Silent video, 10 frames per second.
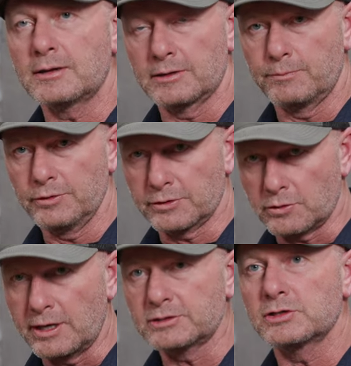I'm going to put the
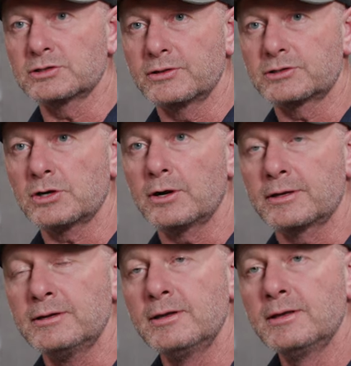crosshairs on the
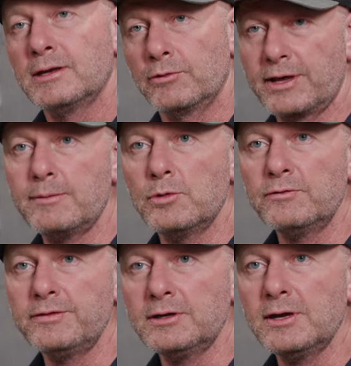target, and without
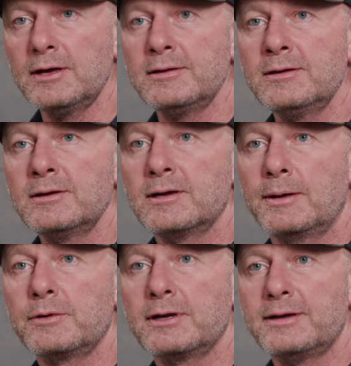moving the gun,
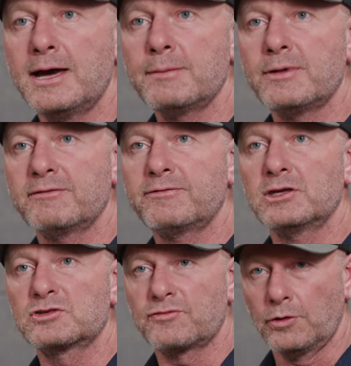I'm going to nod my
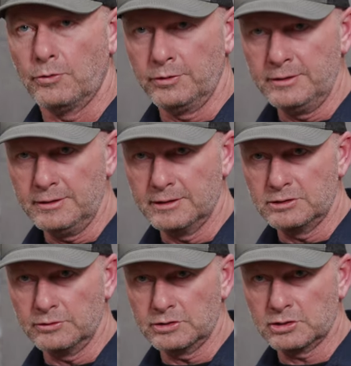face forward
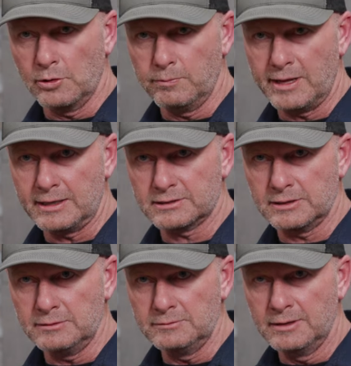until the scope blacks
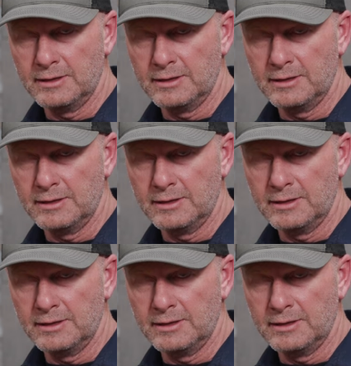out,